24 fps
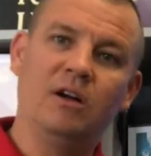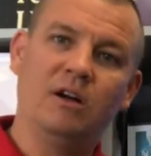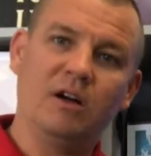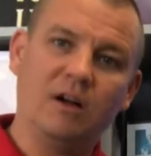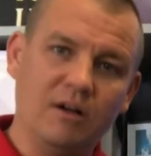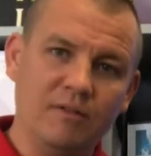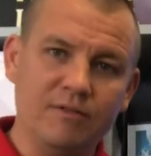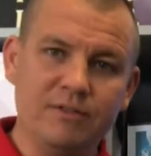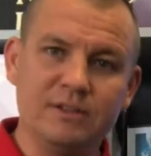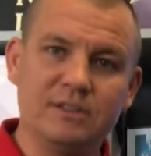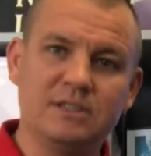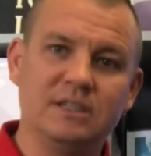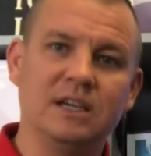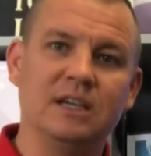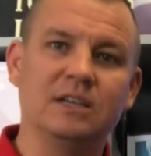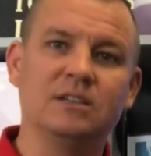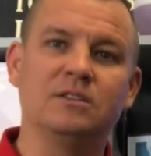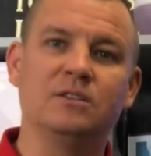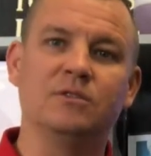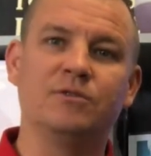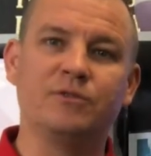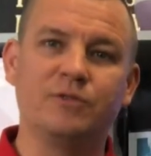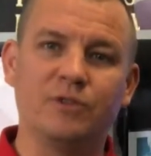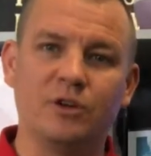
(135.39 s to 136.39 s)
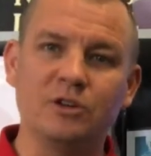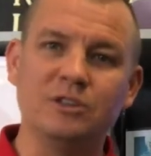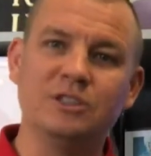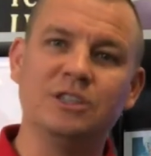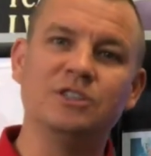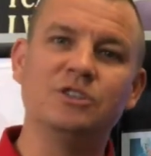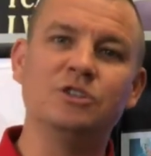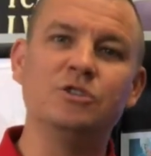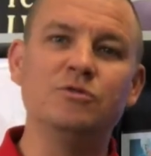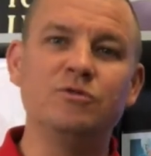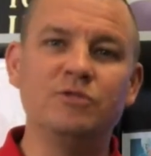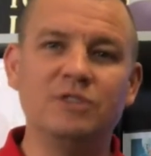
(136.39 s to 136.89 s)
Of the 6, the first
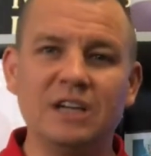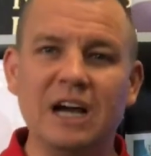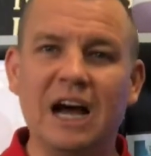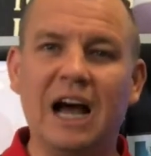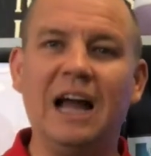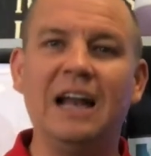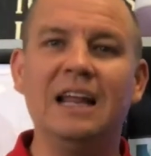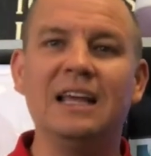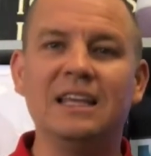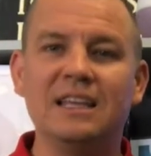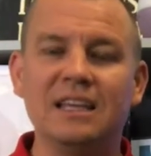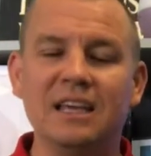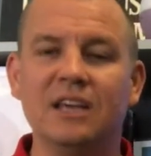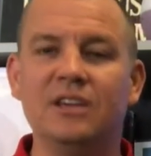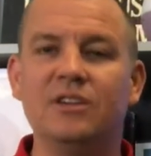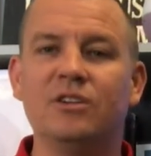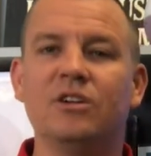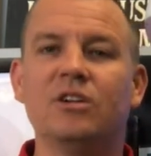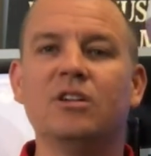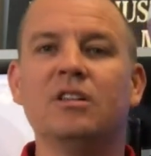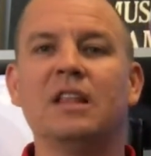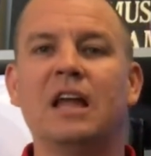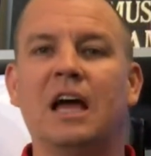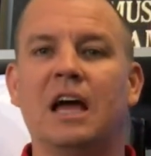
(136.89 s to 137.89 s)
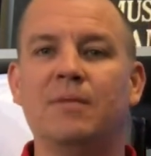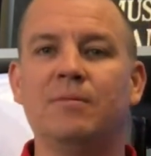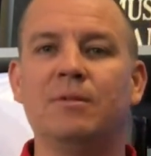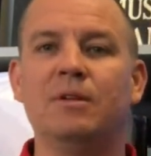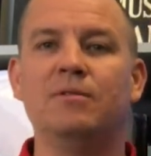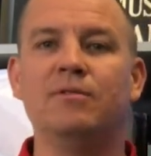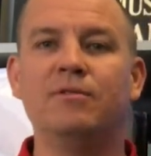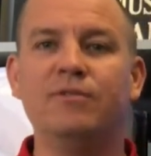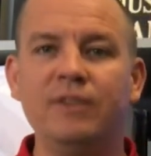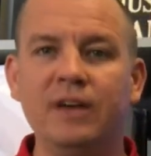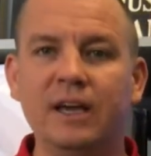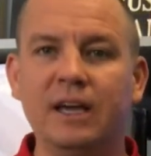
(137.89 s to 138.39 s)
is you gotta get your
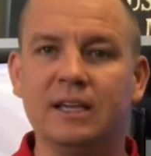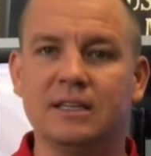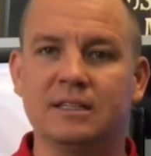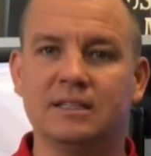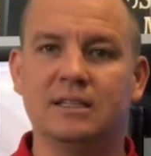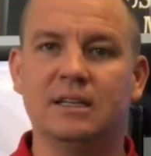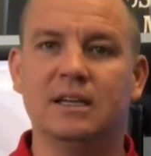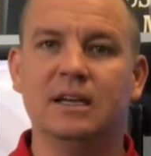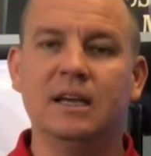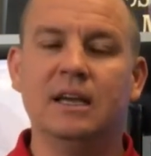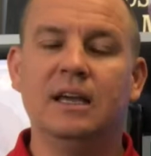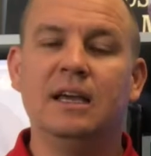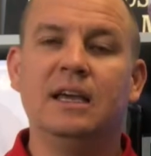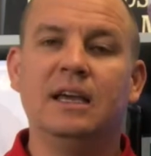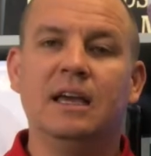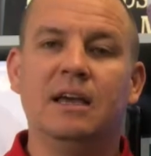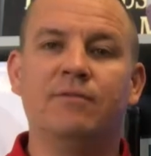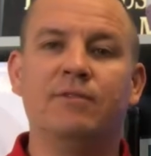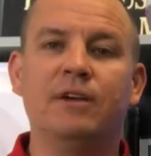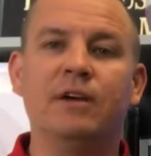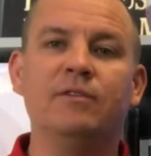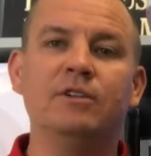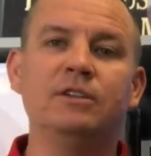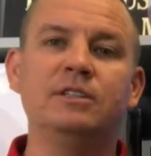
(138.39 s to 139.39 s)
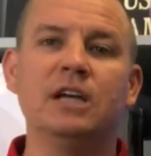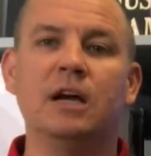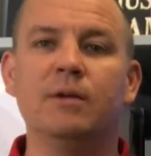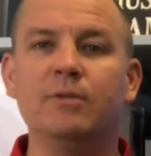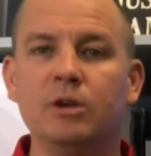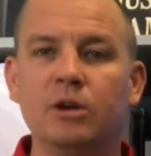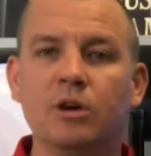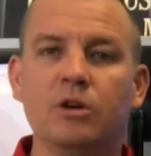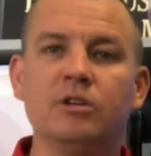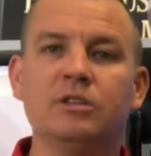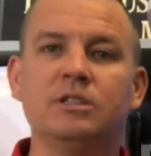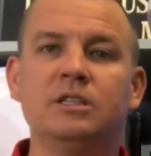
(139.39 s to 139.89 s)
alignment fixed. If every time
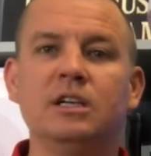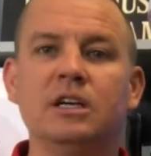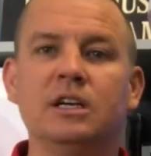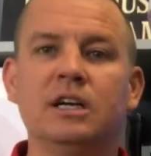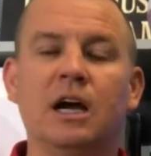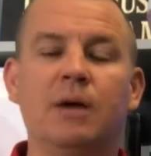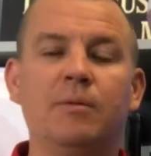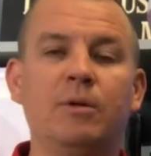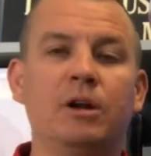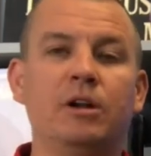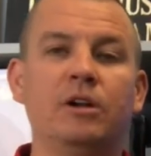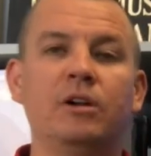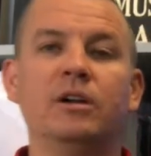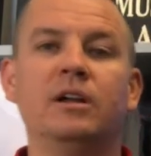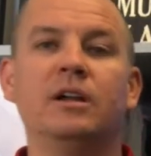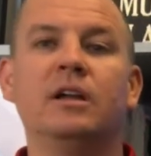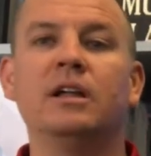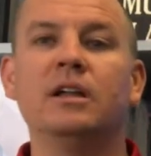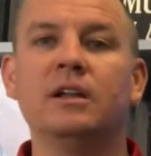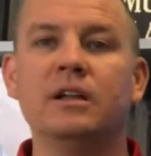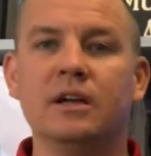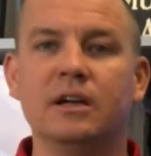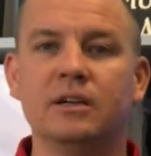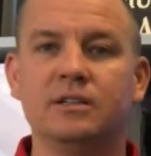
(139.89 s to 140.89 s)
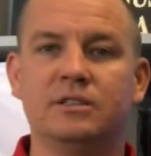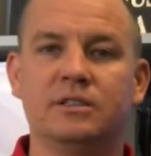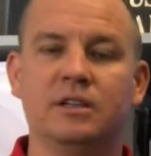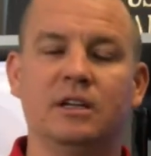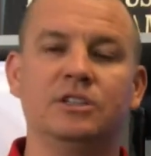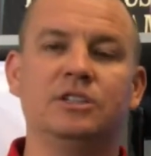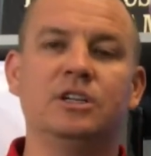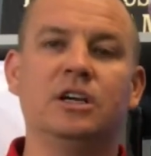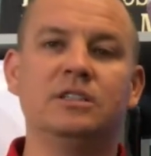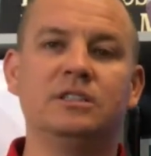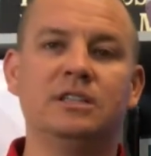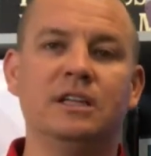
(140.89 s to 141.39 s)
you go to see a chiropractor you're getting
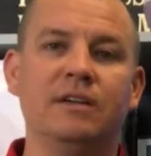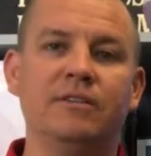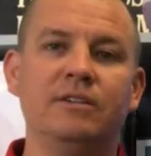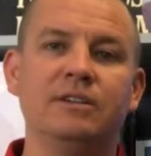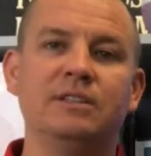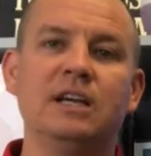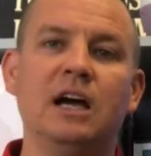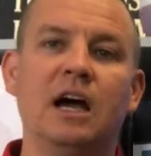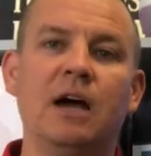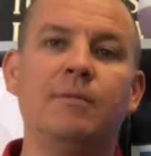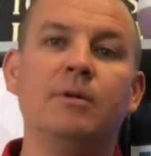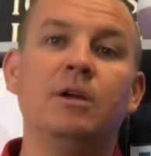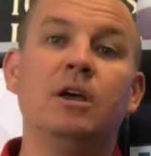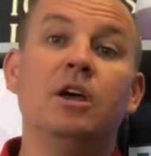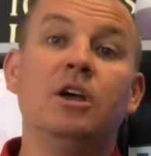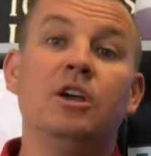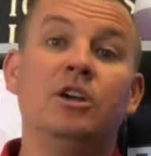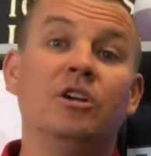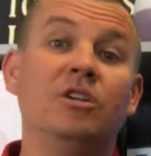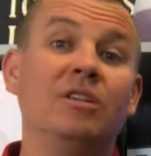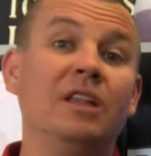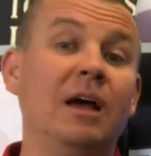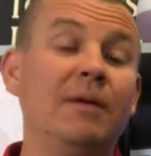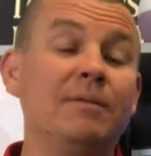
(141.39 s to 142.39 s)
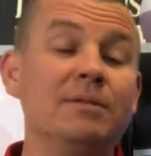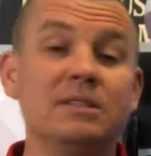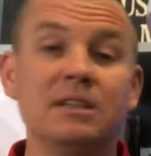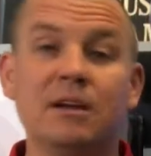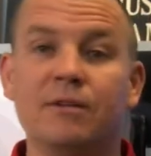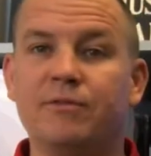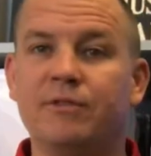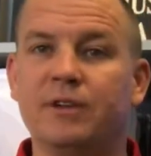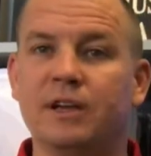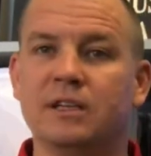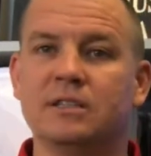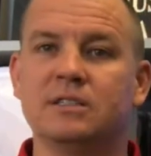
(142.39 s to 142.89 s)
adjusted every time, your alignment's
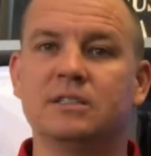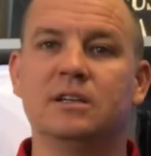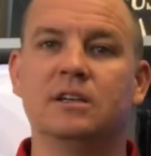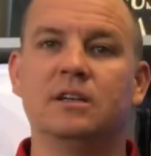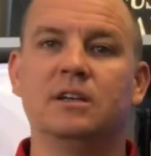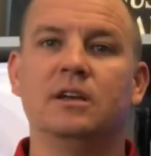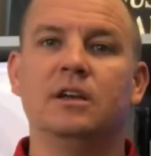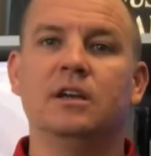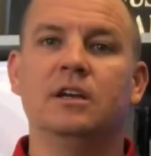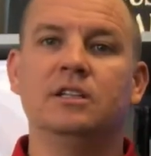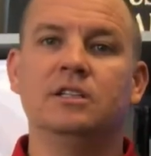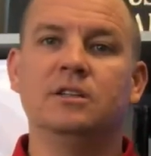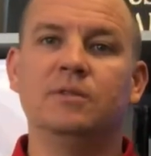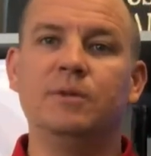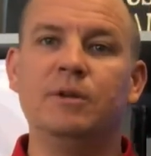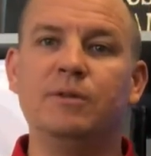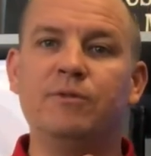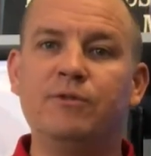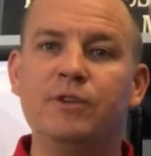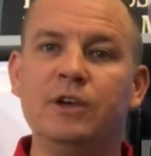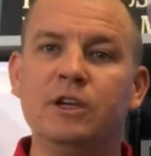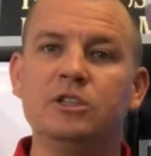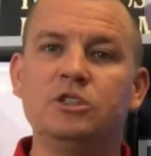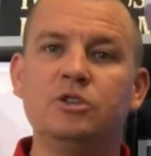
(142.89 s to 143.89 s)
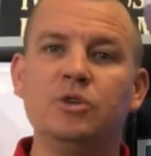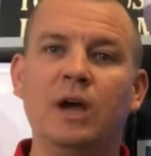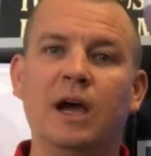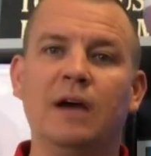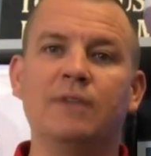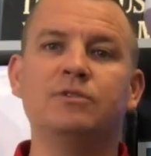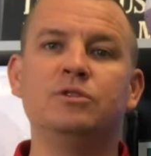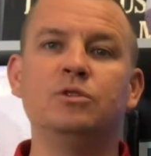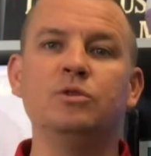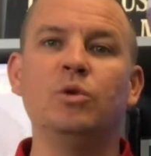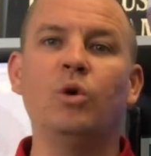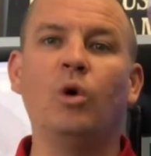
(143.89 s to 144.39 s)
not fixed. To be fixed, you
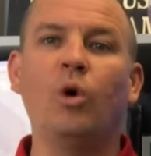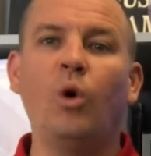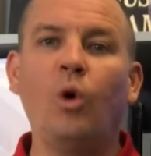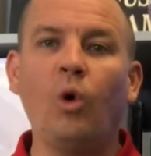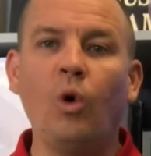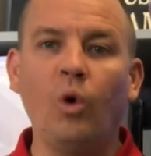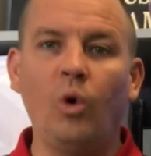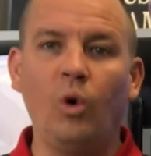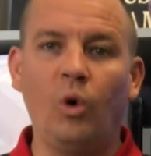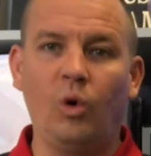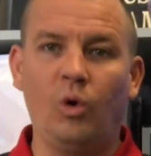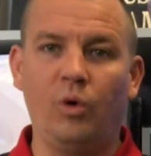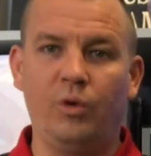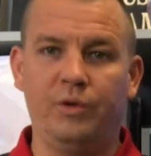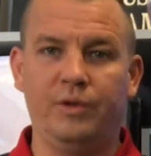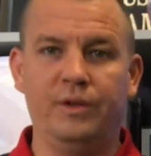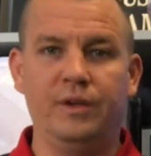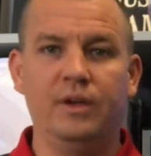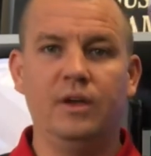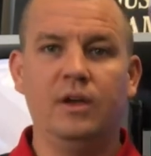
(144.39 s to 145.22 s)
have to hold.